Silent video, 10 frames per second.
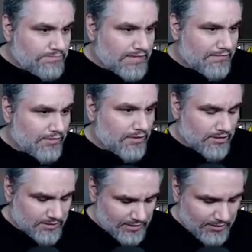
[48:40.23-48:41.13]
They have no
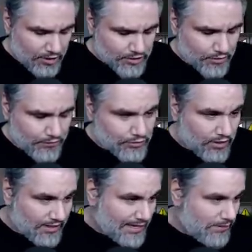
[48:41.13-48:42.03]
cards in hand. Also, if we
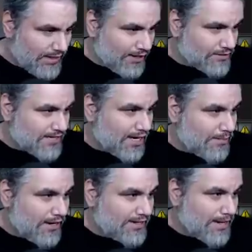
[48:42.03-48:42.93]
draw land, we can go
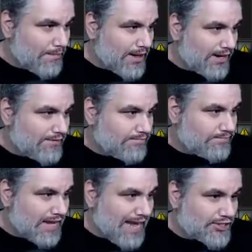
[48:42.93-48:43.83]
Scarab God, get back
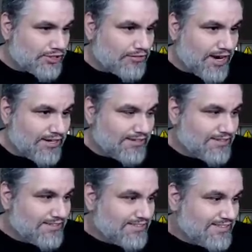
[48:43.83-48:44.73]
Ashen Rider.
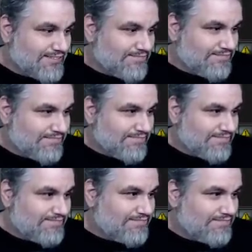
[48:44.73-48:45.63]

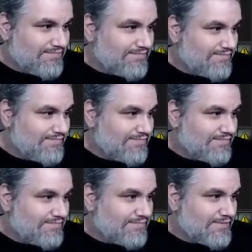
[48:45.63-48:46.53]
That's pretty good.
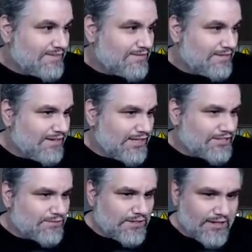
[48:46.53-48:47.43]
Where did
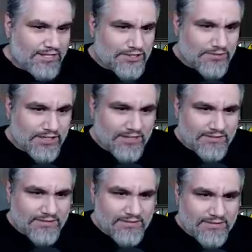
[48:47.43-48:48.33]
Lesh- hey. where the Elesh Norn go?
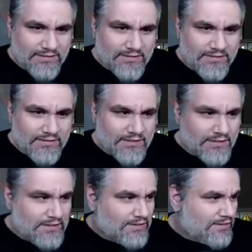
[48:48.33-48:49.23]

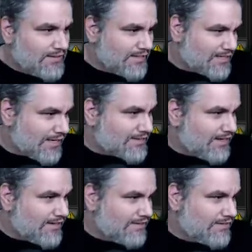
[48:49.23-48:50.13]
Is this
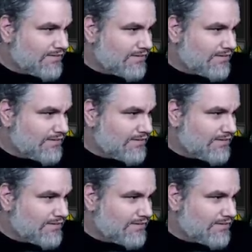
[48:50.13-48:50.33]
exile?